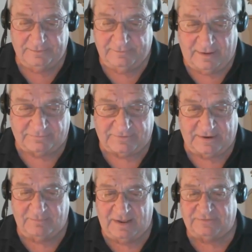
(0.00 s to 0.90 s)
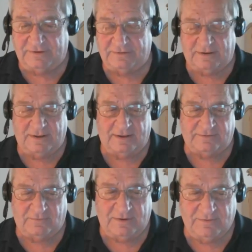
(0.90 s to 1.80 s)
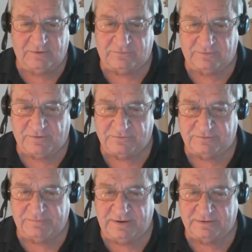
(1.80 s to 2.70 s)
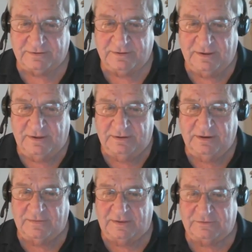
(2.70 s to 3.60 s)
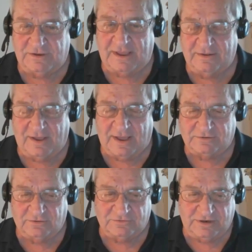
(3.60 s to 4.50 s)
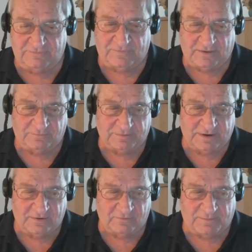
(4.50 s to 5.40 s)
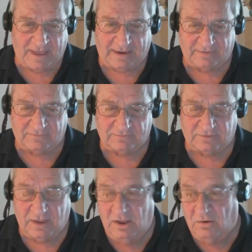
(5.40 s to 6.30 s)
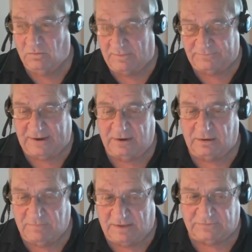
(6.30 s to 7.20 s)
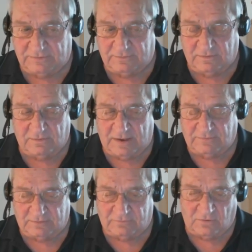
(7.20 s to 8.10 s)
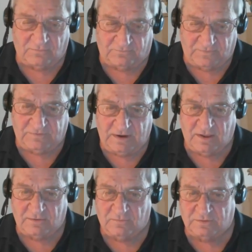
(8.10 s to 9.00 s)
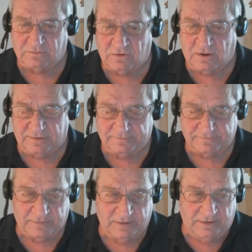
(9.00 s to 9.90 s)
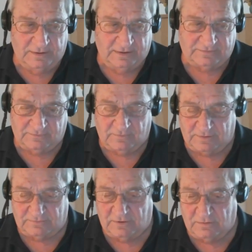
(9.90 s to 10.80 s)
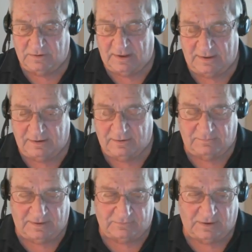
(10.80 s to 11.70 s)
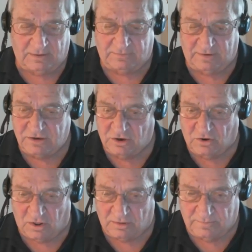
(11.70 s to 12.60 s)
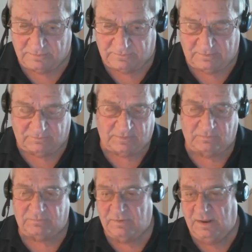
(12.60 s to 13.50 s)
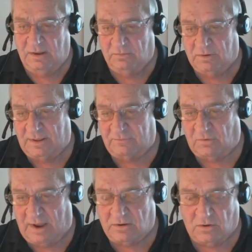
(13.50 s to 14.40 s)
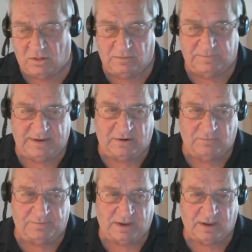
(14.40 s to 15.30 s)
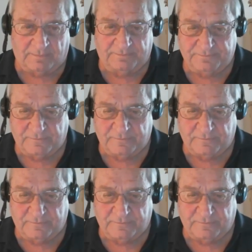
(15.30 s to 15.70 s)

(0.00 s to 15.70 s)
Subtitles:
I'll send a message. I said, wait a minute, you're supposed to be the head honcho, chief expediter of baggage. She says, well, I'm sending a message to her. I said, so 15 other ones gone. And she said, well, sir, that's like, I said, can you call them? And she said, well, I tried calling, but they don't pick up.